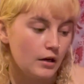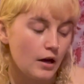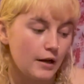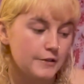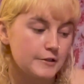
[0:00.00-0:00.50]

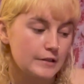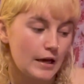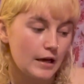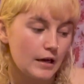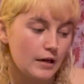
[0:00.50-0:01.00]
I'd
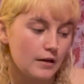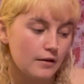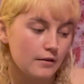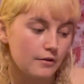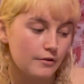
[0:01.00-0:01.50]

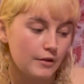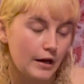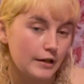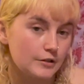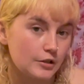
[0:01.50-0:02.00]
say
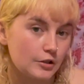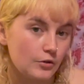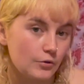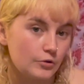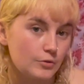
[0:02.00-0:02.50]
that it's a
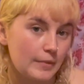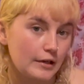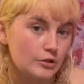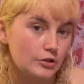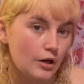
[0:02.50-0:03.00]
huge
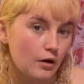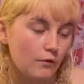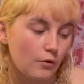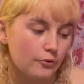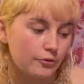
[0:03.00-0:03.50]
mixture of
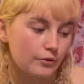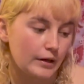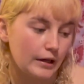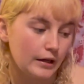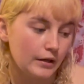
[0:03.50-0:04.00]
all
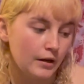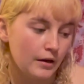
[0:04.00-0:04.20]
three.